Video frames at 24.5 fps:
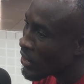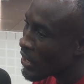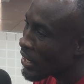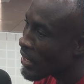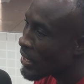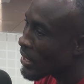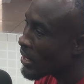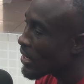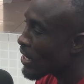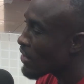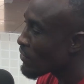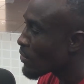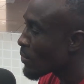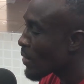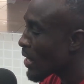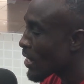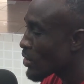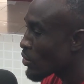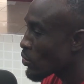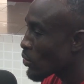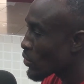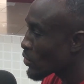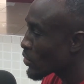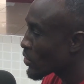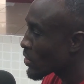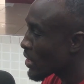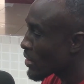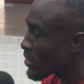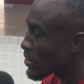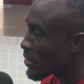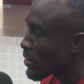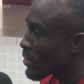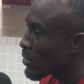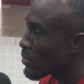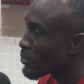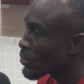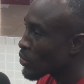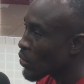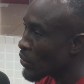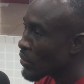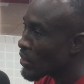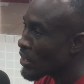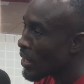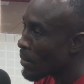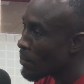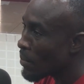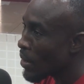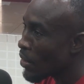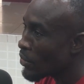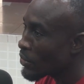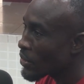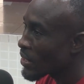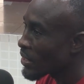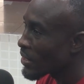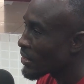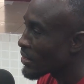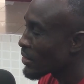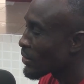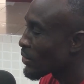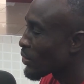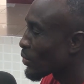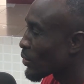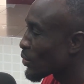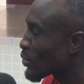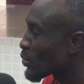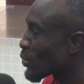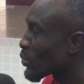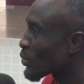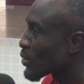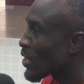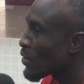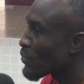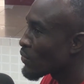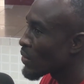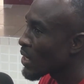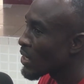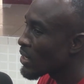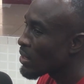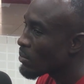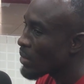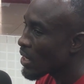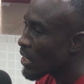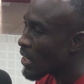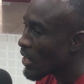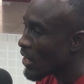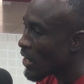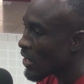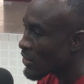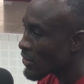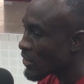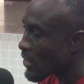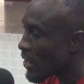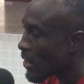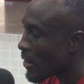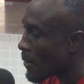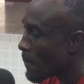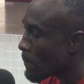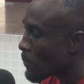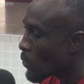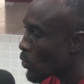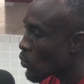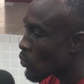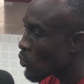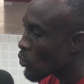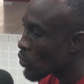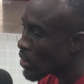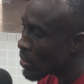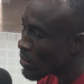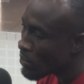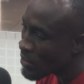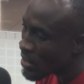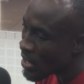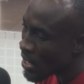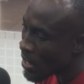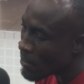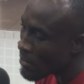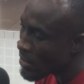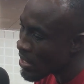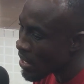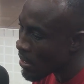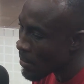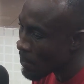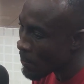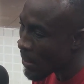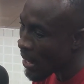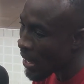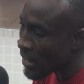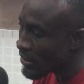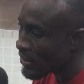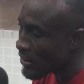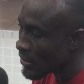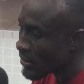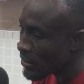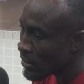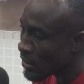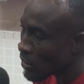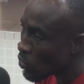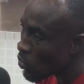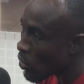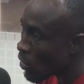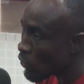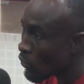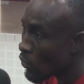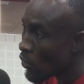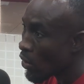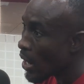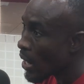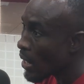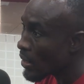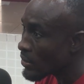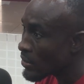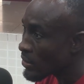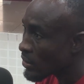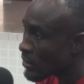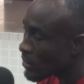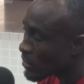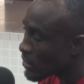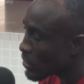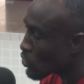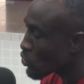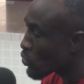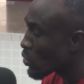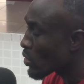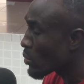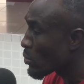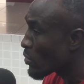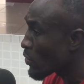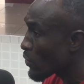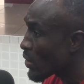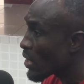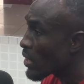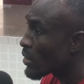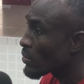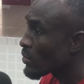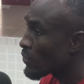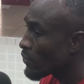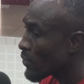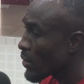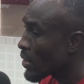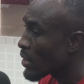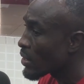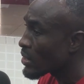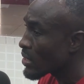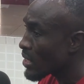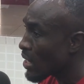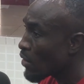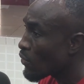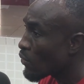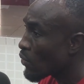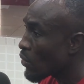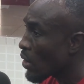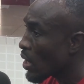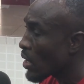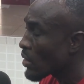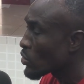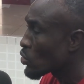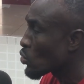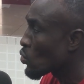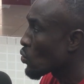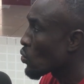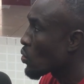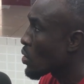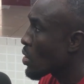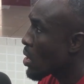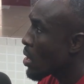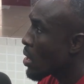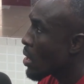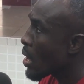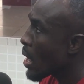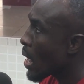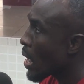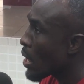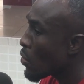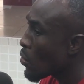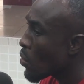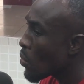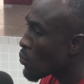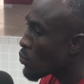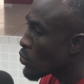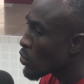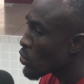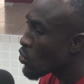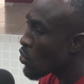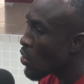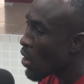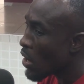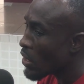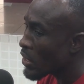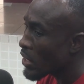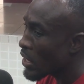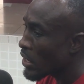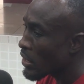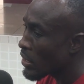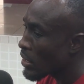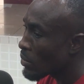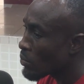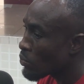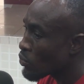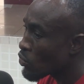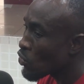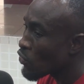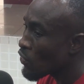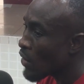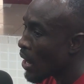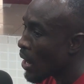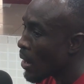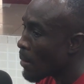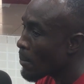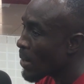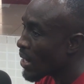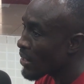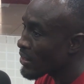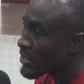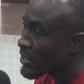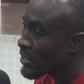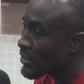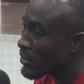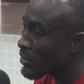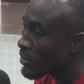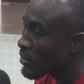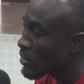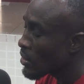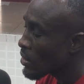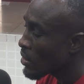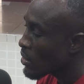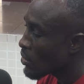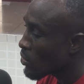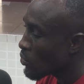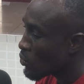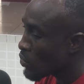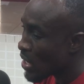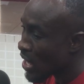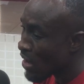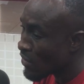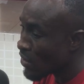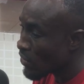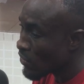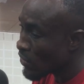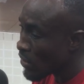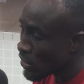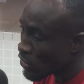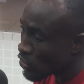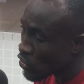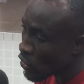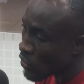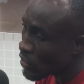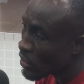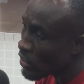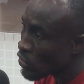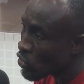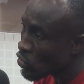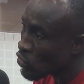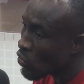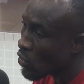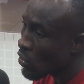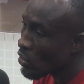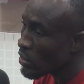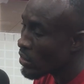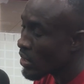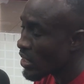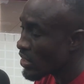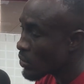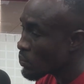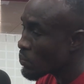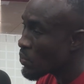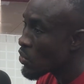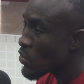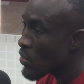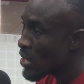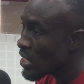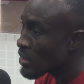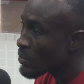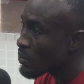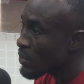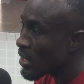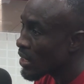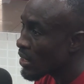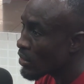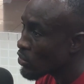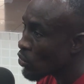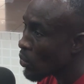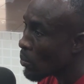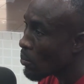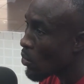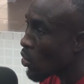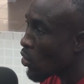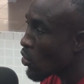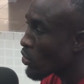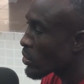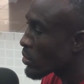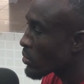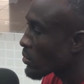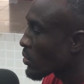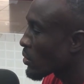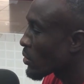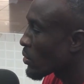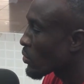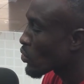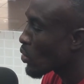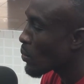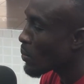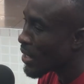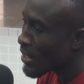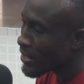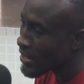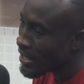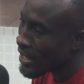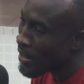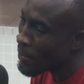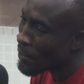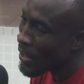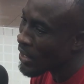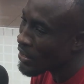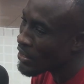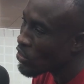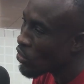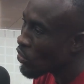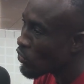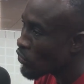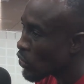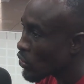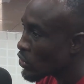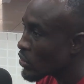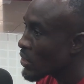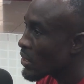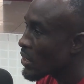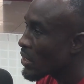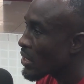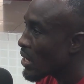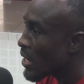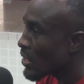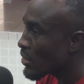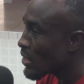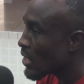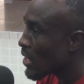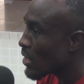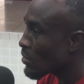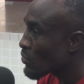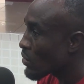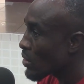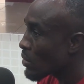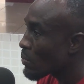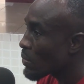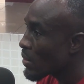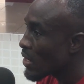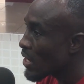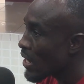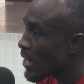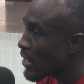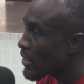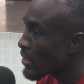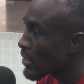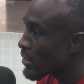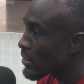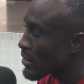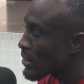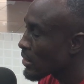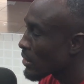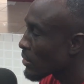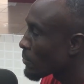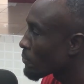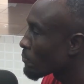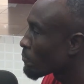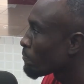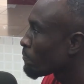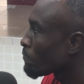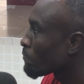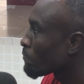and then everybody was just talking about it. So definitely Madagascar wouldn't be a mere part in the work for us. It is going to be very, very tough for us. So I hope we go out there and improve our mantle. We have a very solid squad, experienced players on board. Thomas Tepati, obviously, another great player in the team.